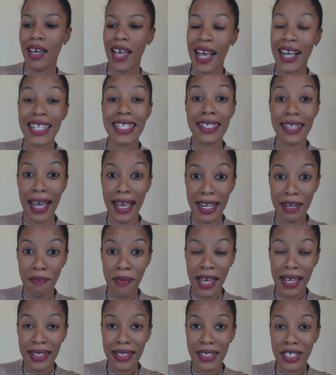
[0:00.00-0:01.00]

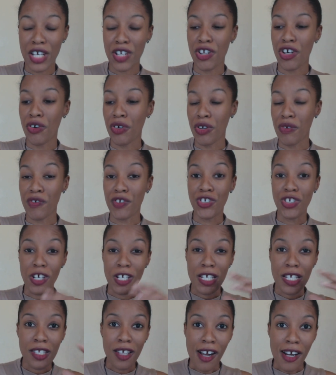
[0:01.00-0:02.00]
excitement. You
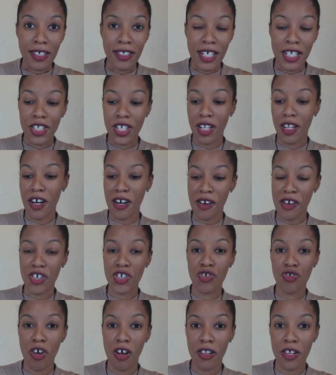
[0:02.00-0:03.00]
just started to learn
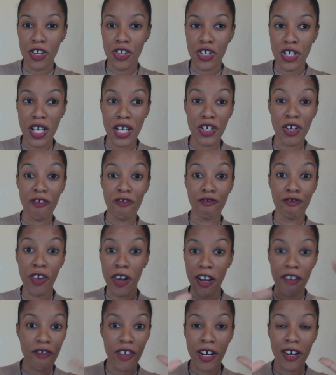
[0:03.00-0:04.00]
astrology and you're
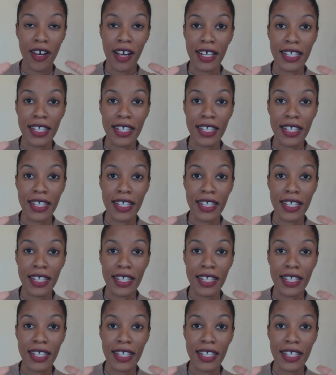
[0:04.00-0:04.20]
very, very